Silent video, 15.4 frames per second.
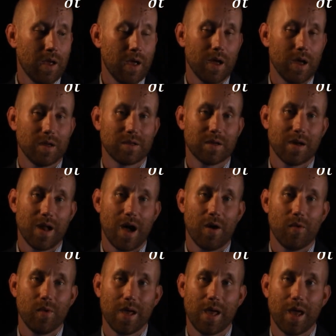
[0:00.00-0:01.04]
And so now
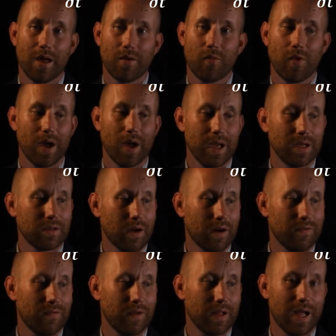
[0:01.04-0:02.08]
we can write
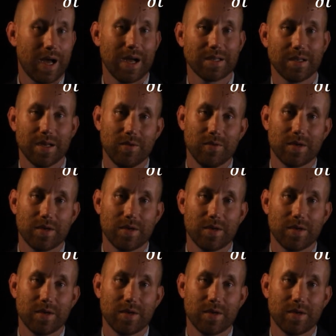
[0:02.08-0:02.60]
our velocity,